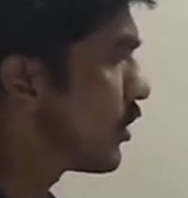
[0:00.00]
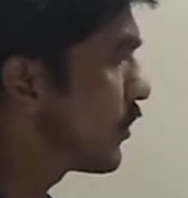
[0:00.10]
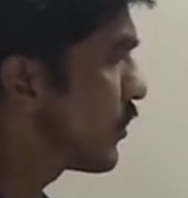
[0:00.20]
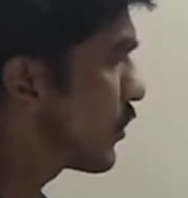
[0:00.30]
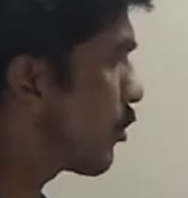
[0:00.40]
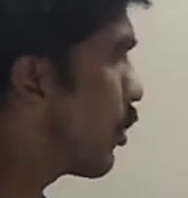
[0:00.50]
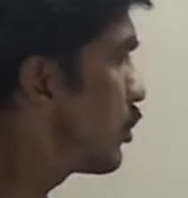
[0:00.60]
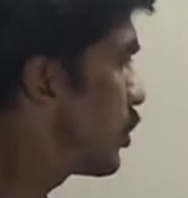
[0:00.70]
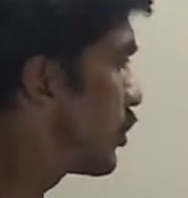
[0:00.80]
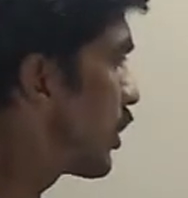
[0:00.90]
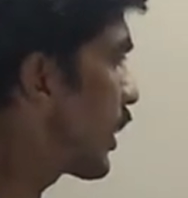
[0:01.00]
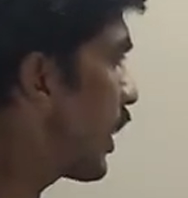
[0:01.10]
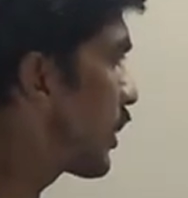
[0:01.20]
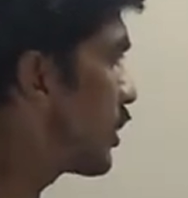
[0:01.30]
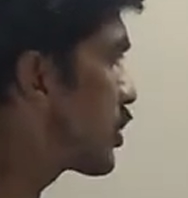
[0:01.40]
This is about the
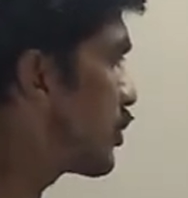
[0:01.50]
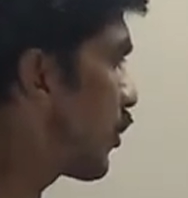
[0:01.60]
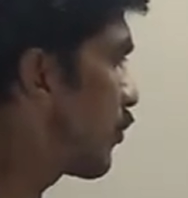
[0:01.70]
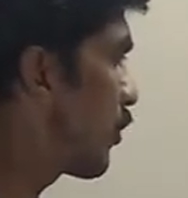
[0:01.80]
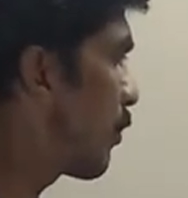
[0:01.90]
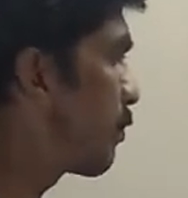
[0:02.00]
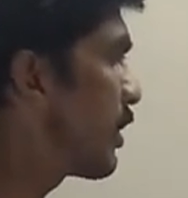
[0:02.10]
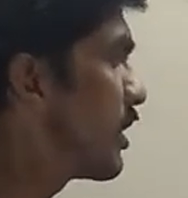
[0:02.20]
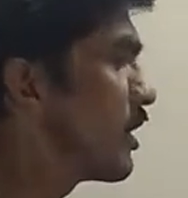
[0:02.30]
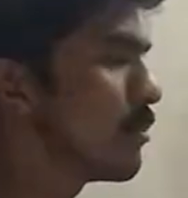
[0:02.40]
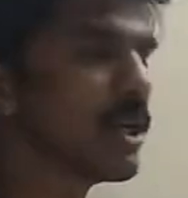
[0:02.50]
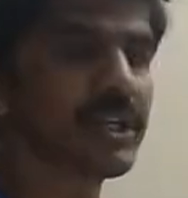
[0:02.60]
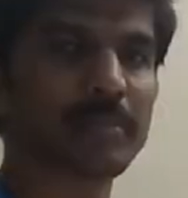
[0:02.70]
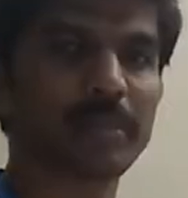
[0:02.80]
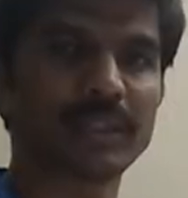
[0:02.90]
calculation of PE
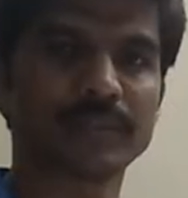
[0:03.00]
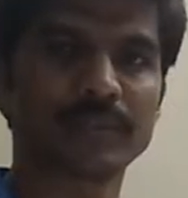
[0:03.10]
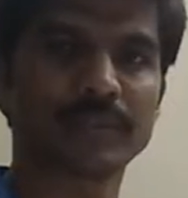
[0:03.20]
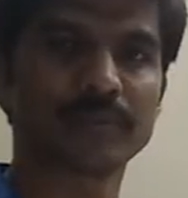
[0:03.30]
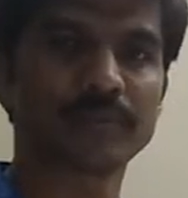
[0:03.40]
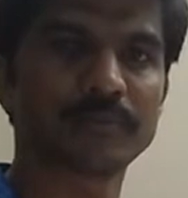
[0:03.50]
multiples,